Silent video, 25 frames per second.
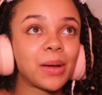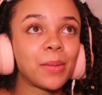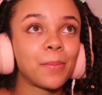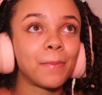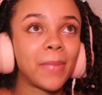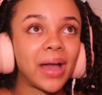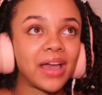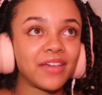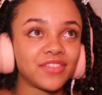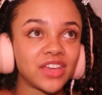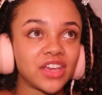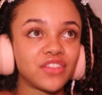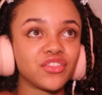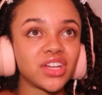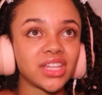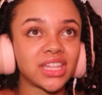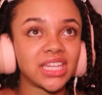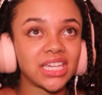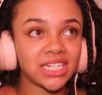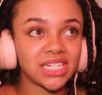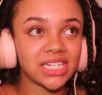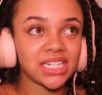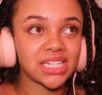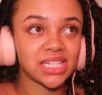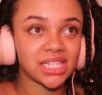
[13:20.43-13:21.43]
My favorite
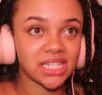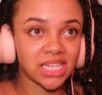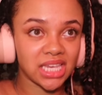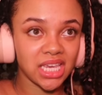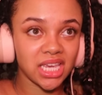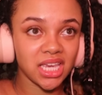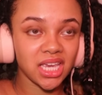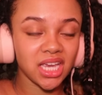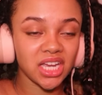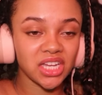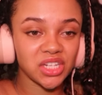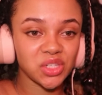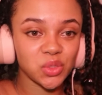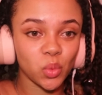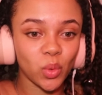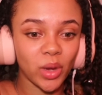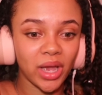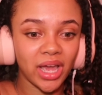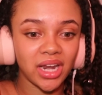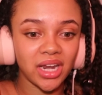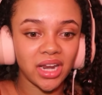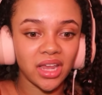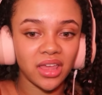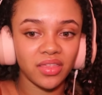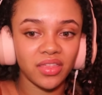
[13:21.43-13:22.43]
thing to see is
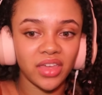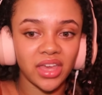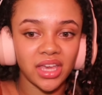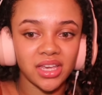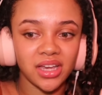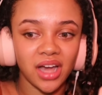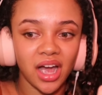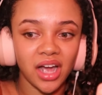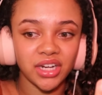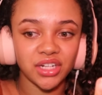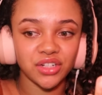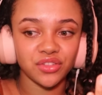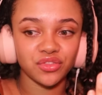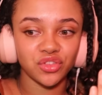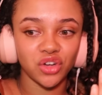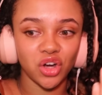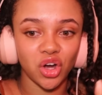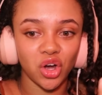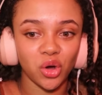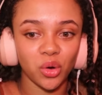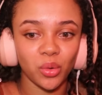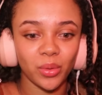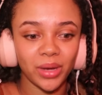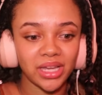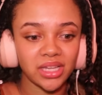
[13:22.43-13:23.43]
when they kind of
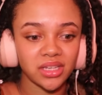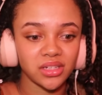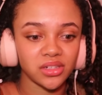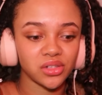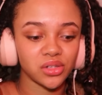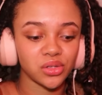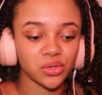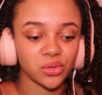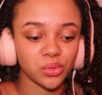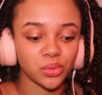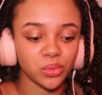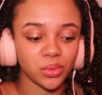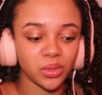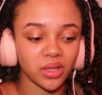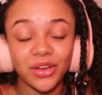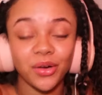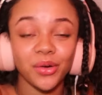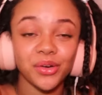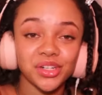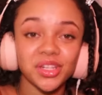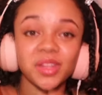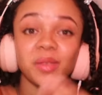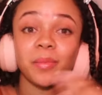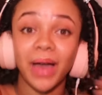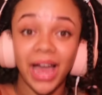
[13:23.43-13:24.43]
go into
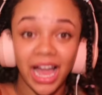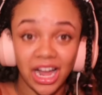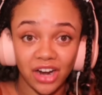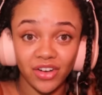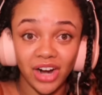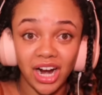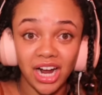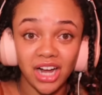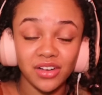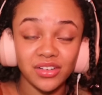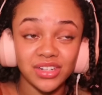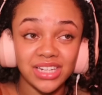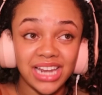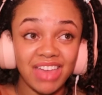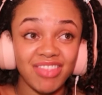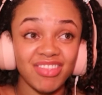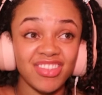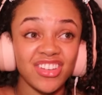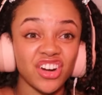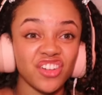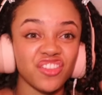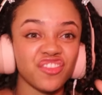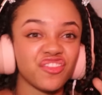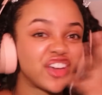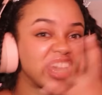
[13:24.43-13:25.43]
the background and
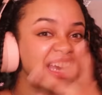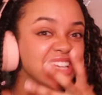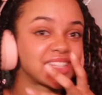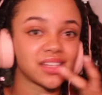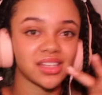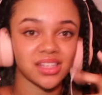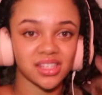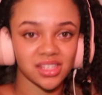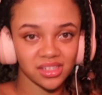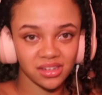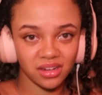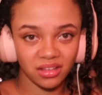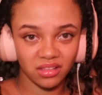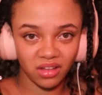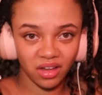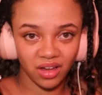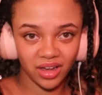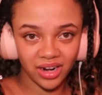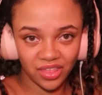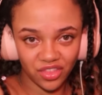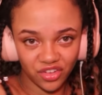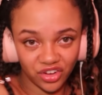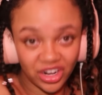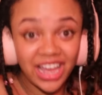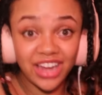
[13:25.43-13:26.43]
their face is still on
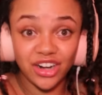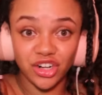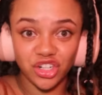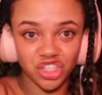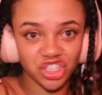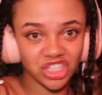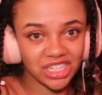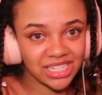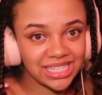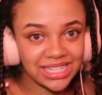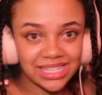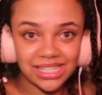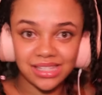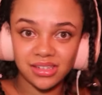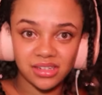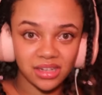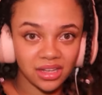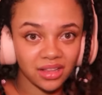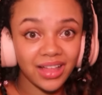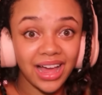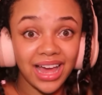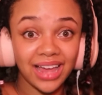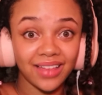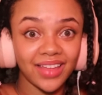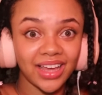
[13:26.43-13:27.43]
and their energy is
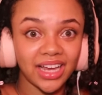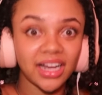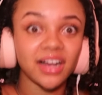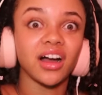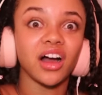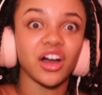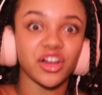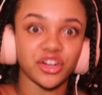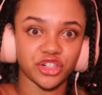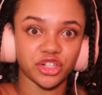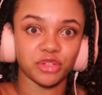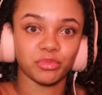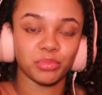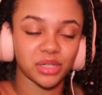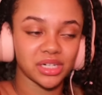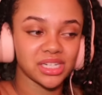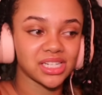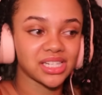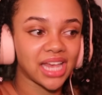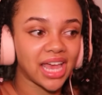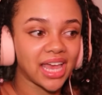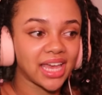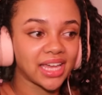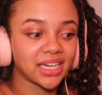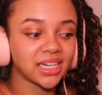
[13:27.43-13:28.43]
still at like
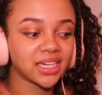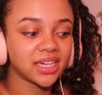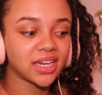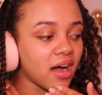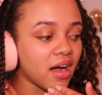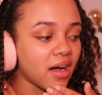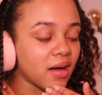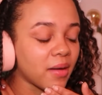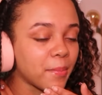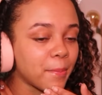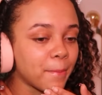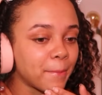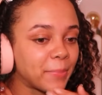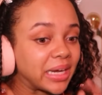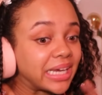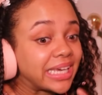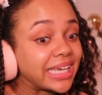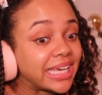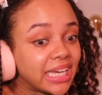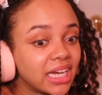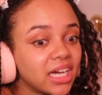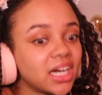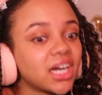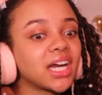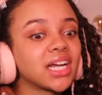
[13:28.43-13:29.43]
100%. But
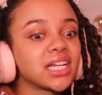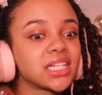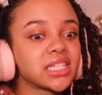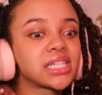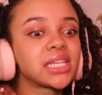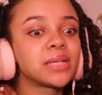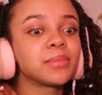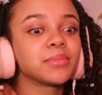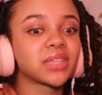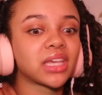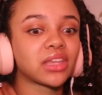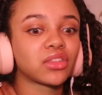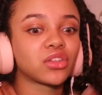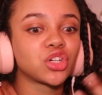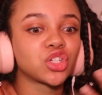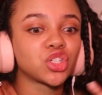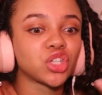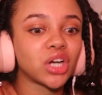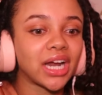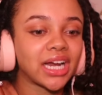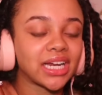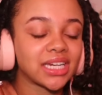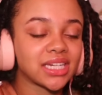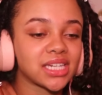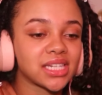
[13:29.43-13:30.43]
here it seems like they're
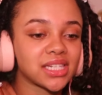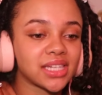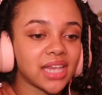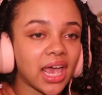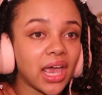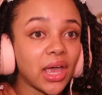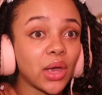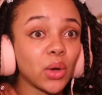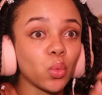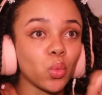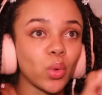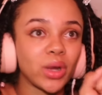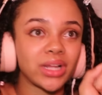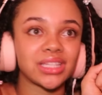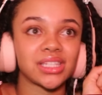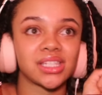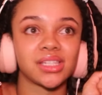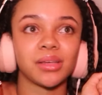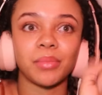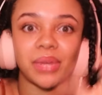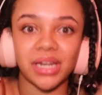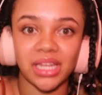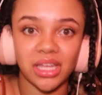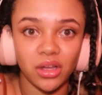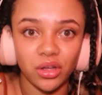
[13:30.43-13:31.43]
trying to say when
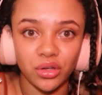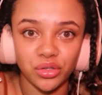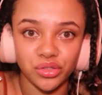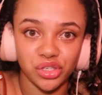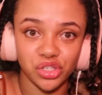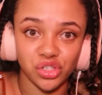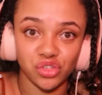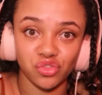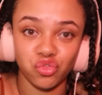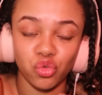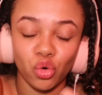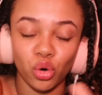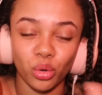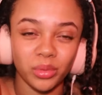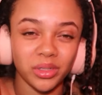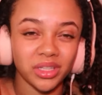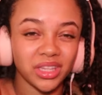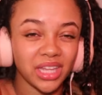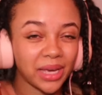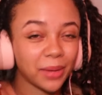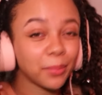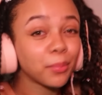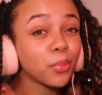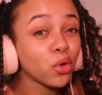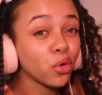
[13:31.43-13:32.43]
somebody else is forward,
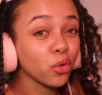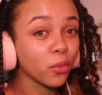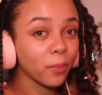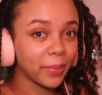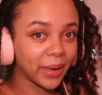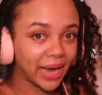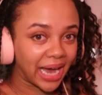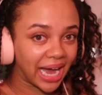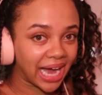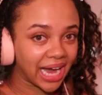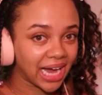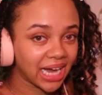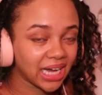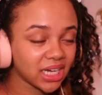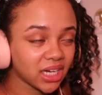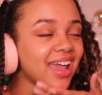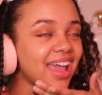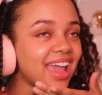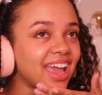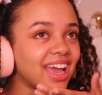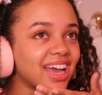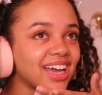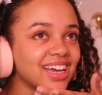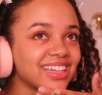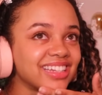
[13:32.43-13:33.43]
like pull back.
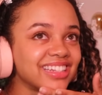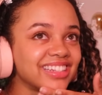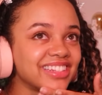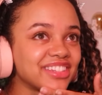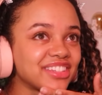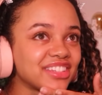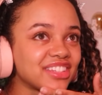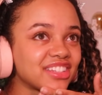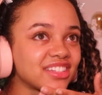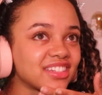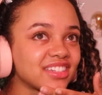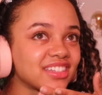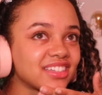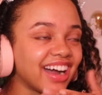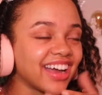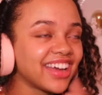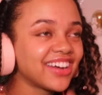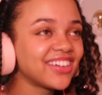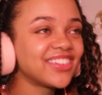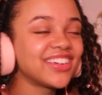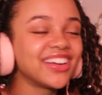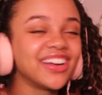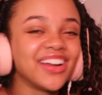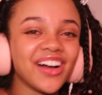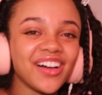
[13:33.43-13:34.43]
And I
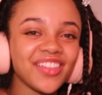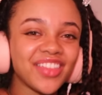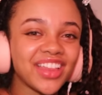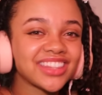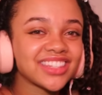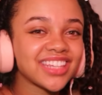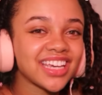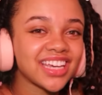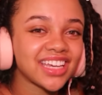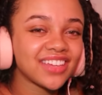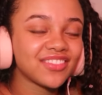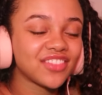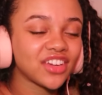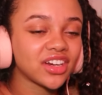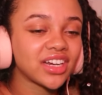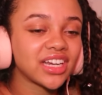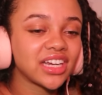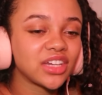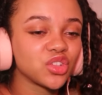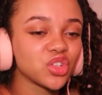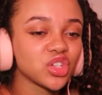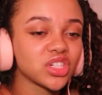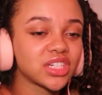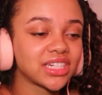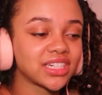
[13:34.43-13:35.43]
don't know, that's like a very
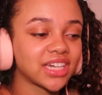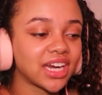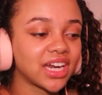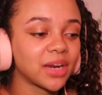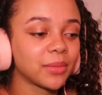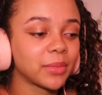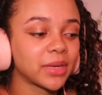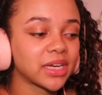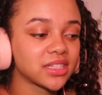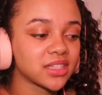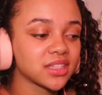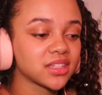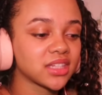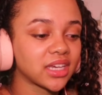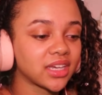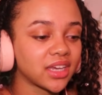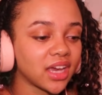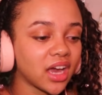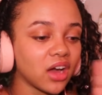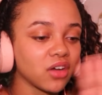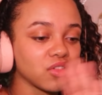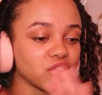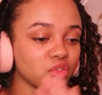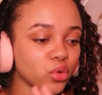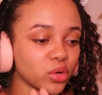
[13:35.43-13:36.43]
interesting dynamic because it's like,
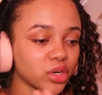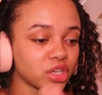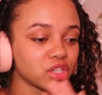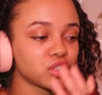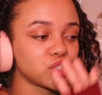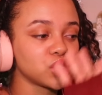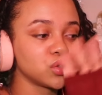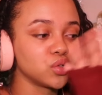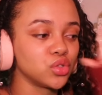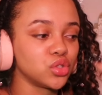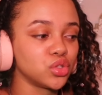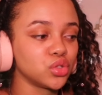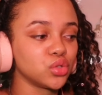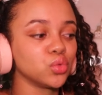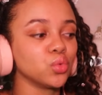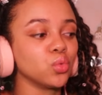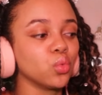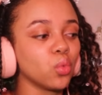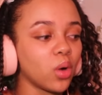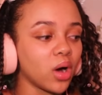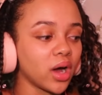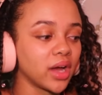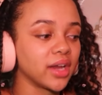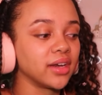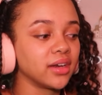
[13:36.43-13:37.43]
yeah, of course you do
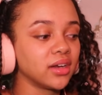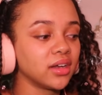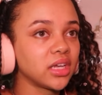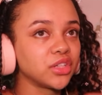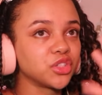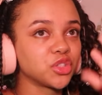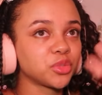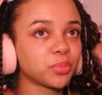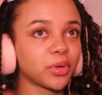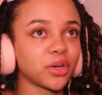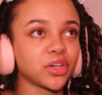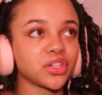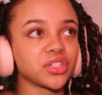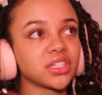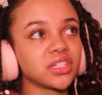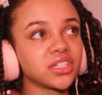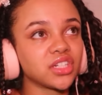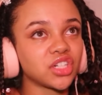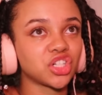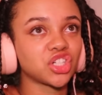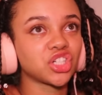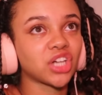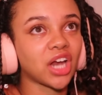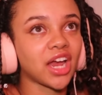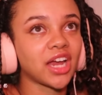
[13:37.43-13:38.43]
want each person
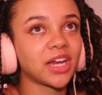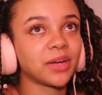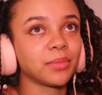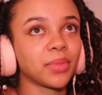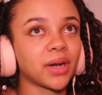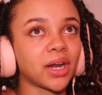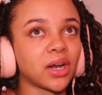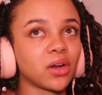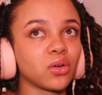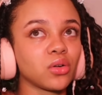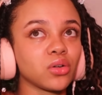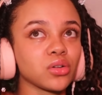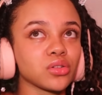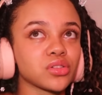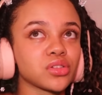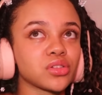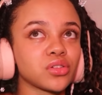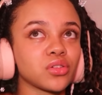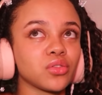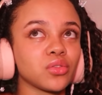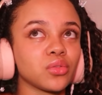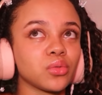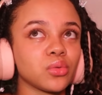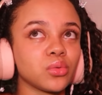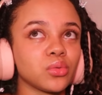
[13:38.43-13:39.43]
to shine, but I
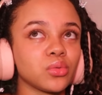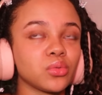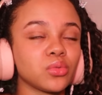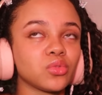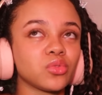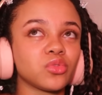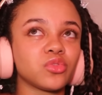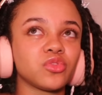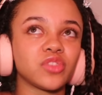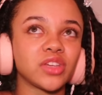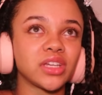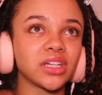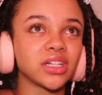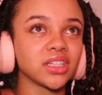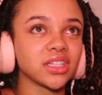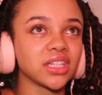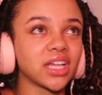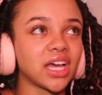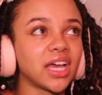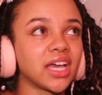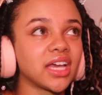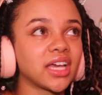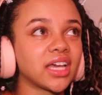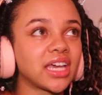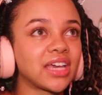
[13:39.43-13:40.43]
also feel
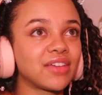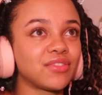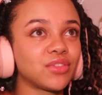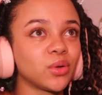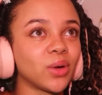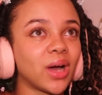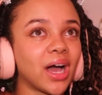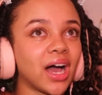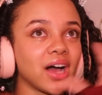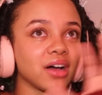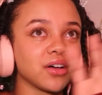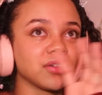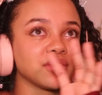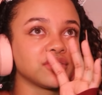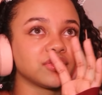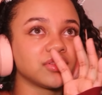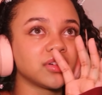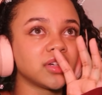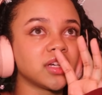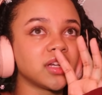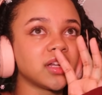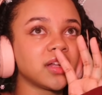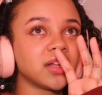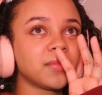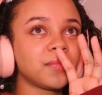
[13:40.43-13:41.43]
like if you have
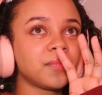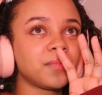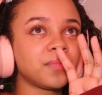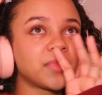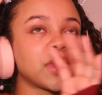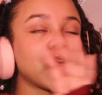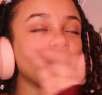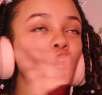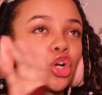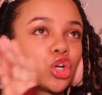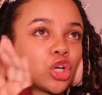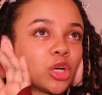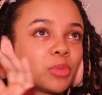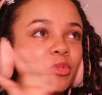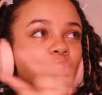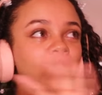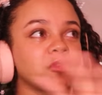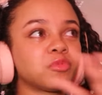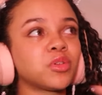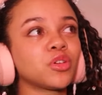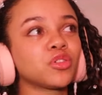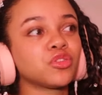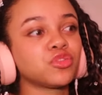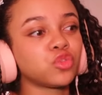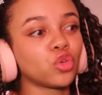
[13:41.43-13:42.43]
a group of
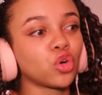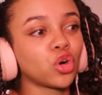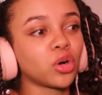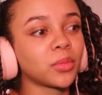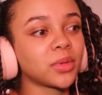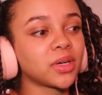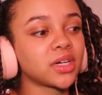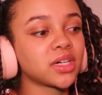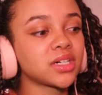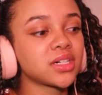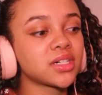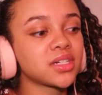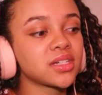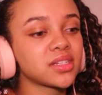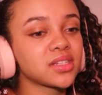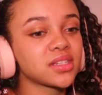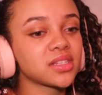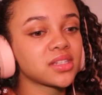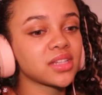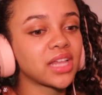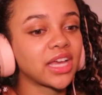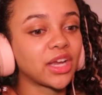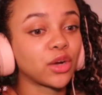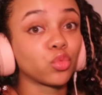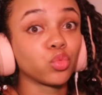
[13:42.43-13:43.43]
performers,
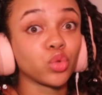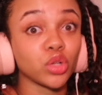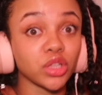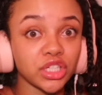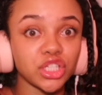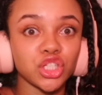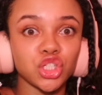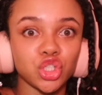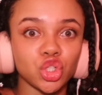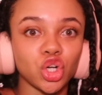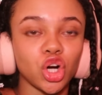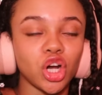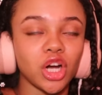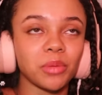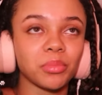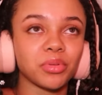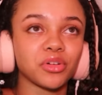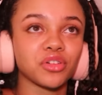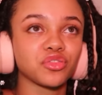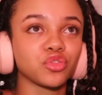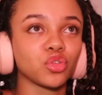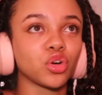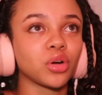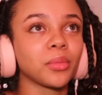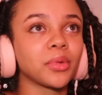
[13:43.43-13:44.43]
like really strong
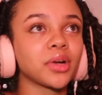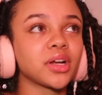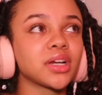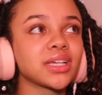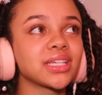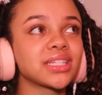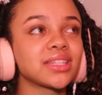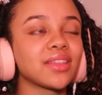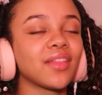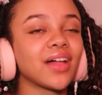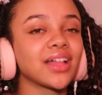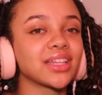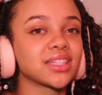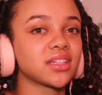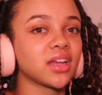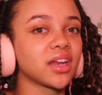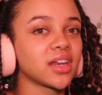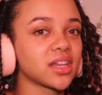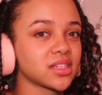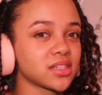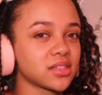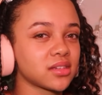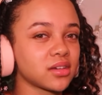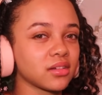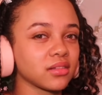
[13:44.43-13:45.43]
performers, then that's not
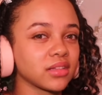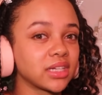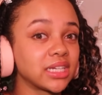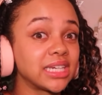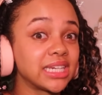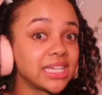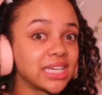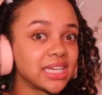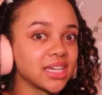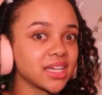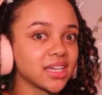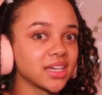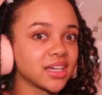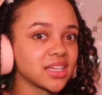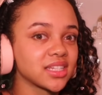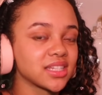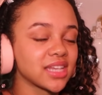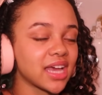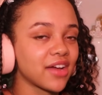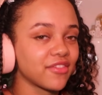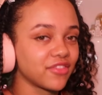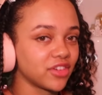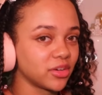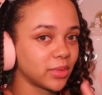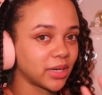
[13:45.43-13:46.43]
necessarily needed because
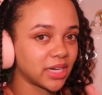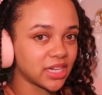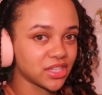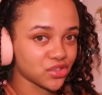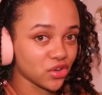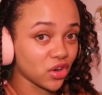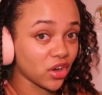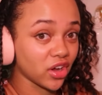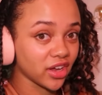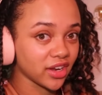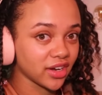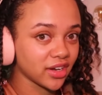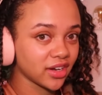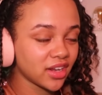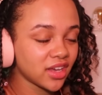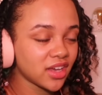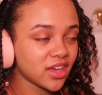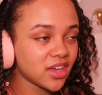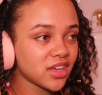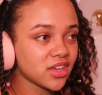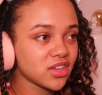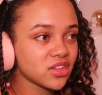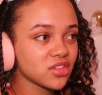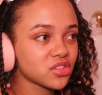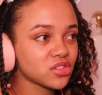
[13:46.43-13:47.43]
everybody's on.
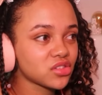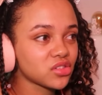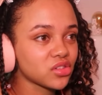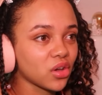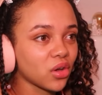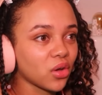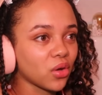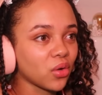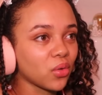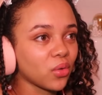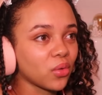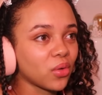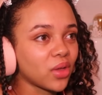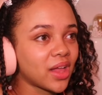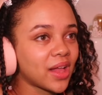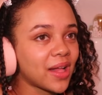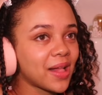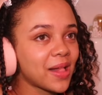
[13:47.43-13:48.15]
So